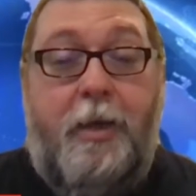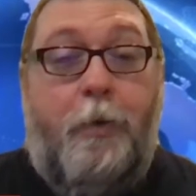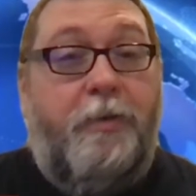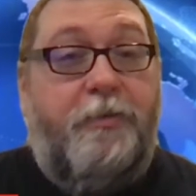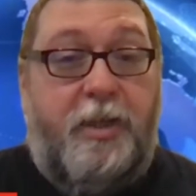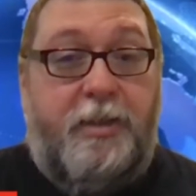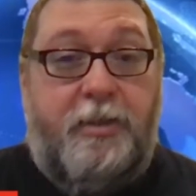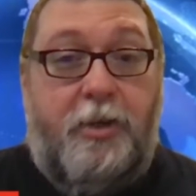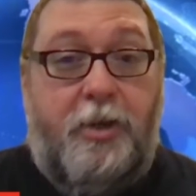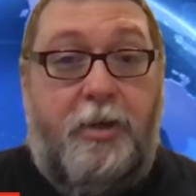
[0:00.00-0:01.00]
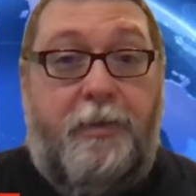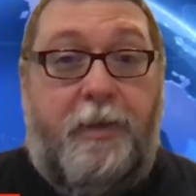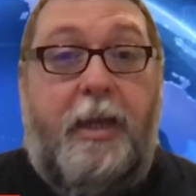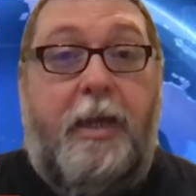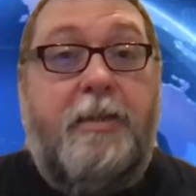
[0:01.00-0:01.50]
We just learned
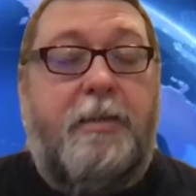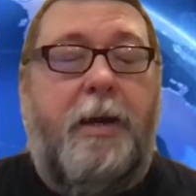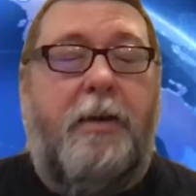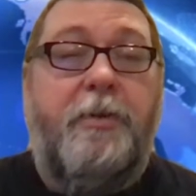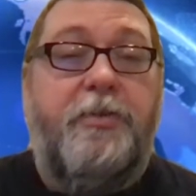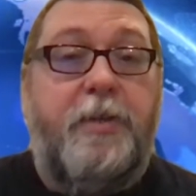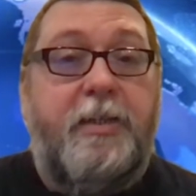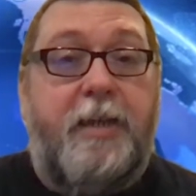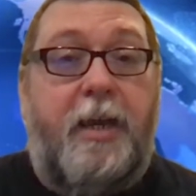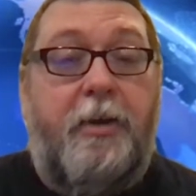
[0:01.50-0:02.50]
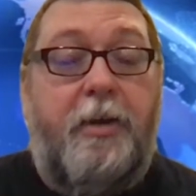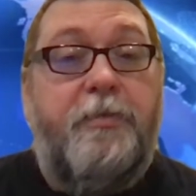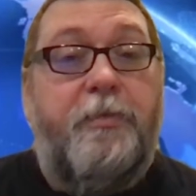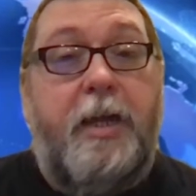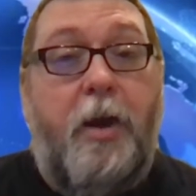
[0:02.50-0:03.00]
that Easton Mountain Retreat Center is
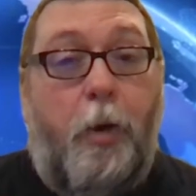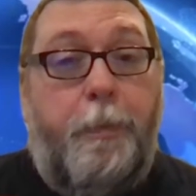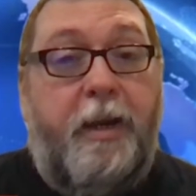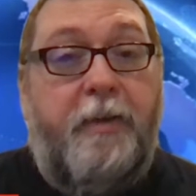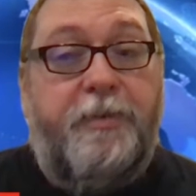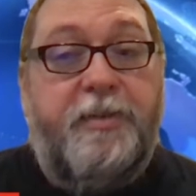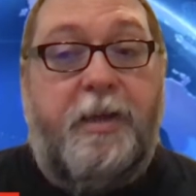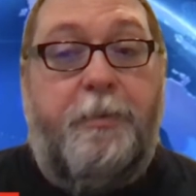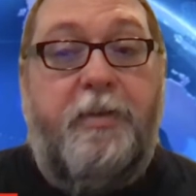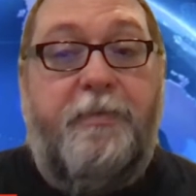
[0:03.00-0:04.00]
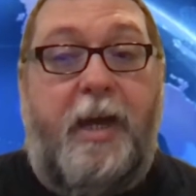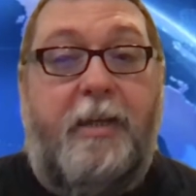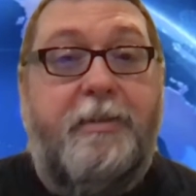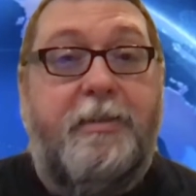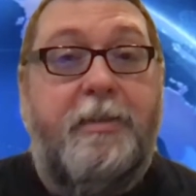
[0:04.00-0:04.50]
reopening for summer
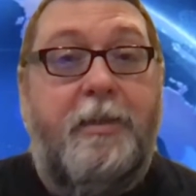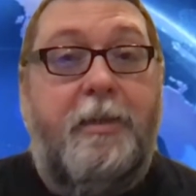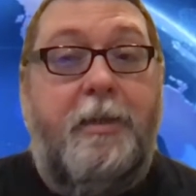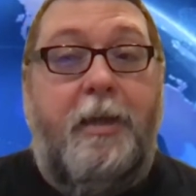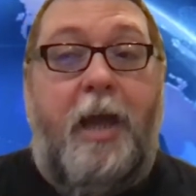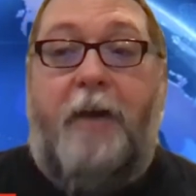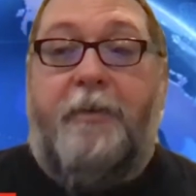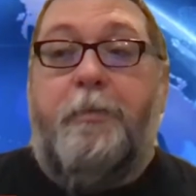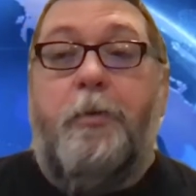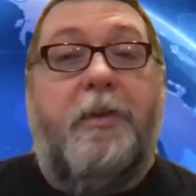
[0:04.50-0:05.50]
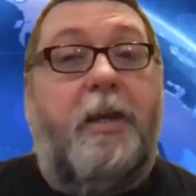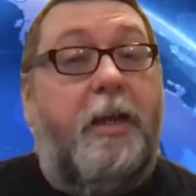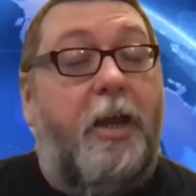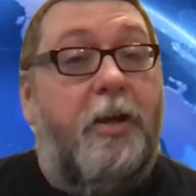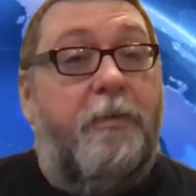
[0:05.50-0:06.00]
events. After more than a
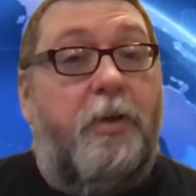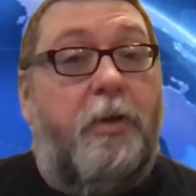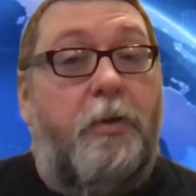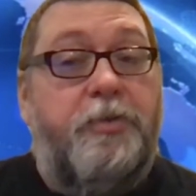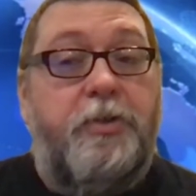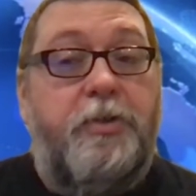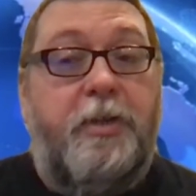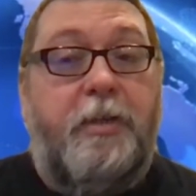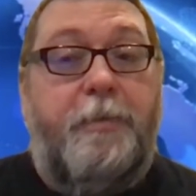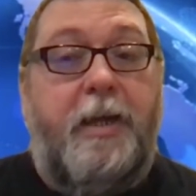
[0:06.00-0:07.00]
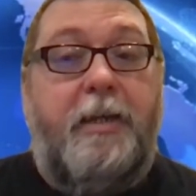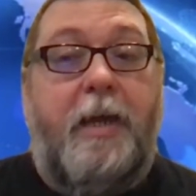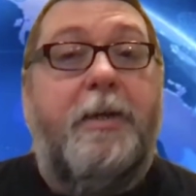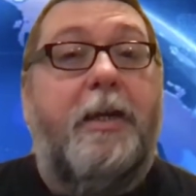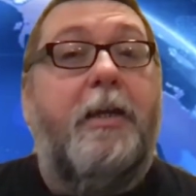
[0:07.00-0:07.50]
year of closure during the
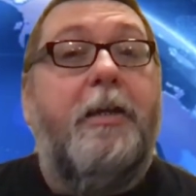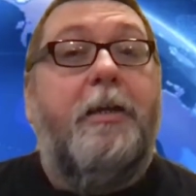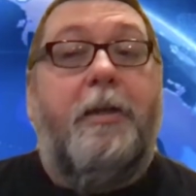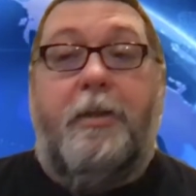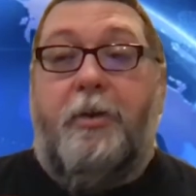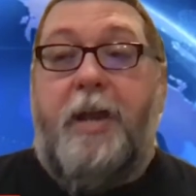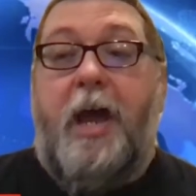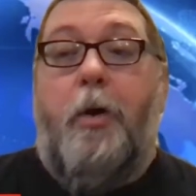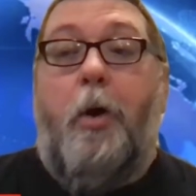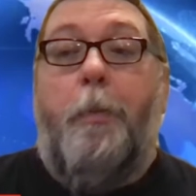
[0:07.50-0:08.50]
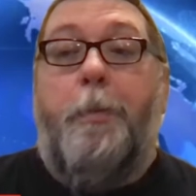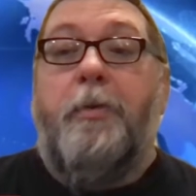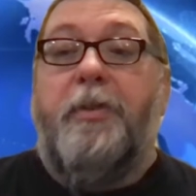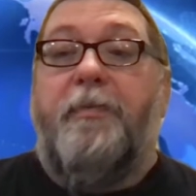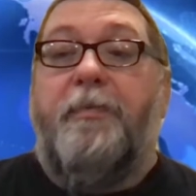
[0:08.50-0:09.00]
pandemic, they're now open
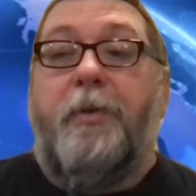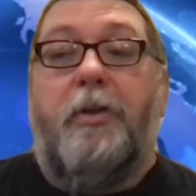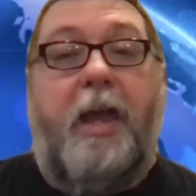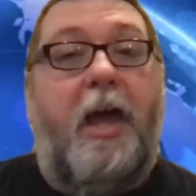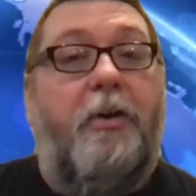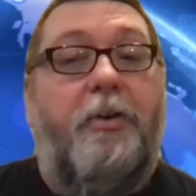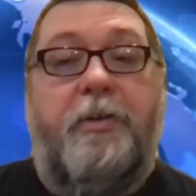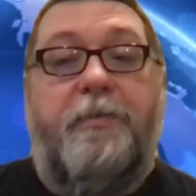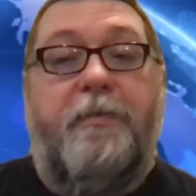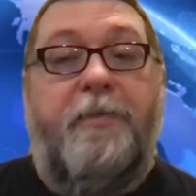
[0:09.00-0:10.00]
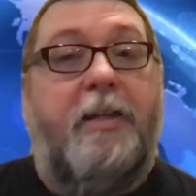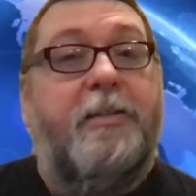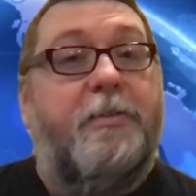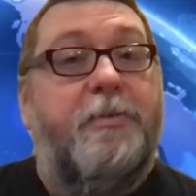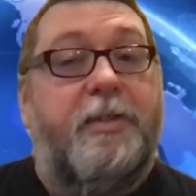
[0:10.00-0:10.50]
with a full calendar of events
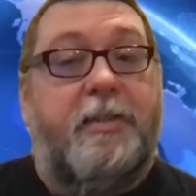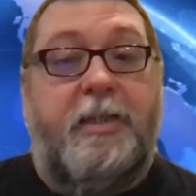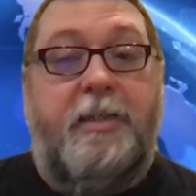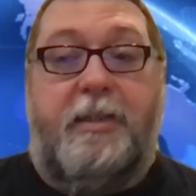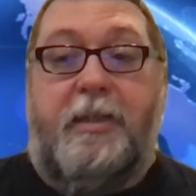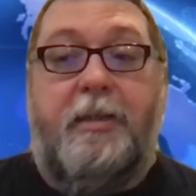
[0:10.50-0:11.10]
through the season.